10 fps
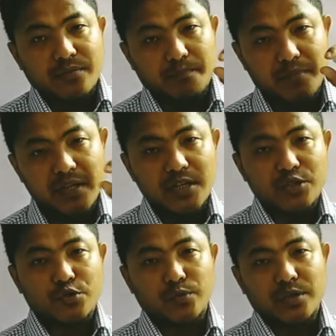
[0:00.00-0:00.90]

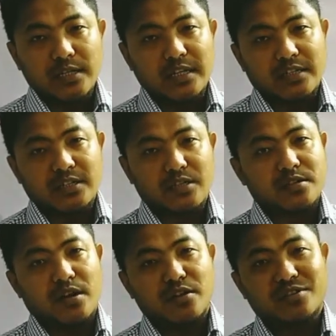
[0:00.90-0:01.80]
begins with electric
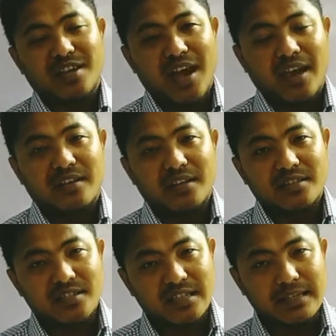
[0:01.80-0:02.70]
charge and
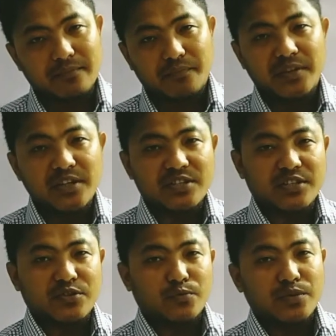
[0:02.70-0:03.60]
it
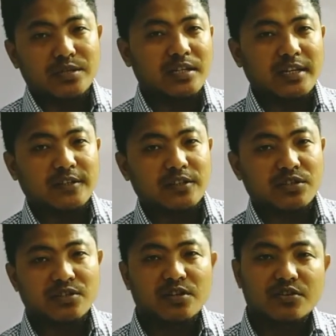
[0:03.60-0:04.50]
finishes with electric
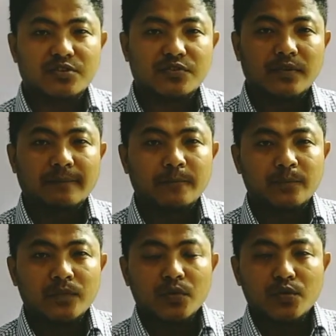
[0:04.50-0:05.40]
charge.
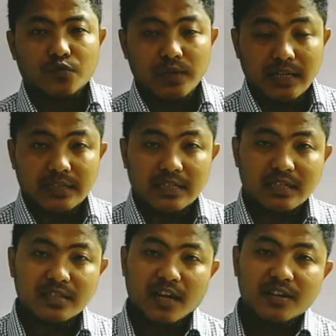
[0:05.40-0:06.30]
So electric
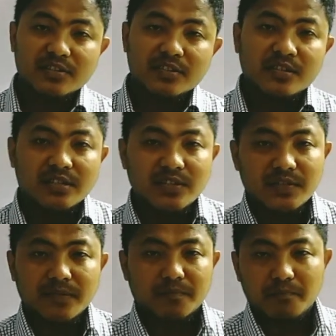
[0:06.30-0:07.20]
charge is
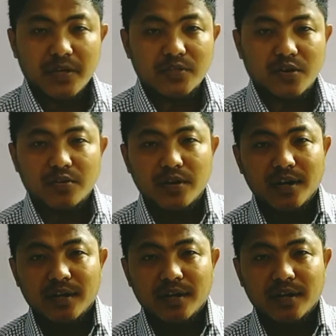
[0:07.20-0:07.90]
a major